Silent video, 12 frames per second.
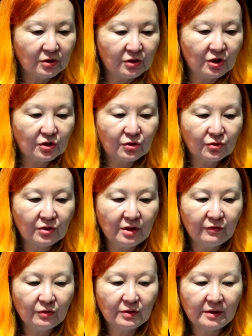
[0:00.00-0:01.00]
just to
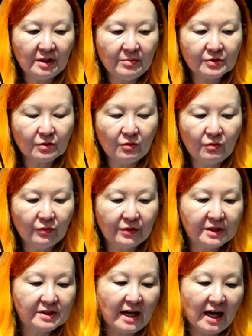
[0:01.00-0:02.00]
give you a glimpse on
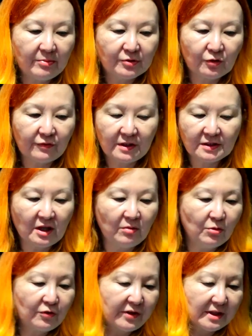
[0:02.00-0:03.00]
the types of the
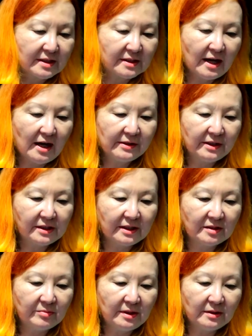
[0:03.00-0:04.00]
zoomorphic style that
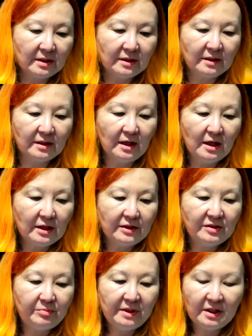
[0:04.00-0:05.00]
had been
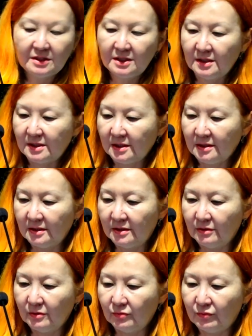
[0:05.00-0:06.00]
depicted
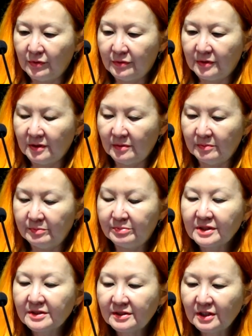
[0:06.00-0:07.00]
with the
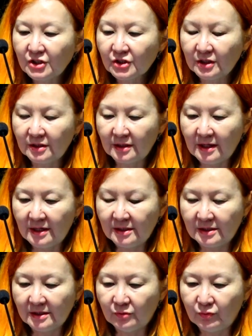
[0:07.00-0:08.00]
precision
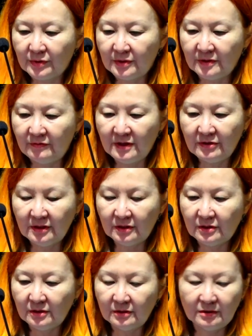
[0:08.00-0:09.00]
and with the very
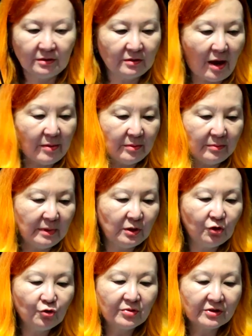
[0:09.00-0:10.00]

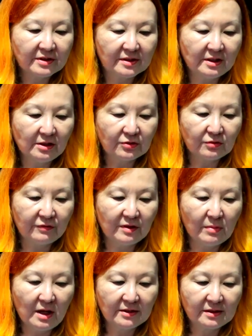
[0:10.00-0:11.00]
numerous skills of the
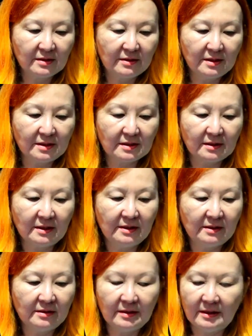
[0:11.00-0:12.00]
master. These
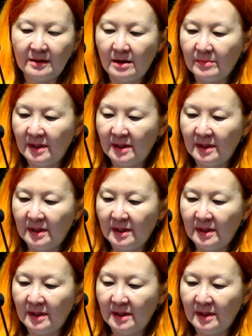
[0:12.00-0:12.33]
are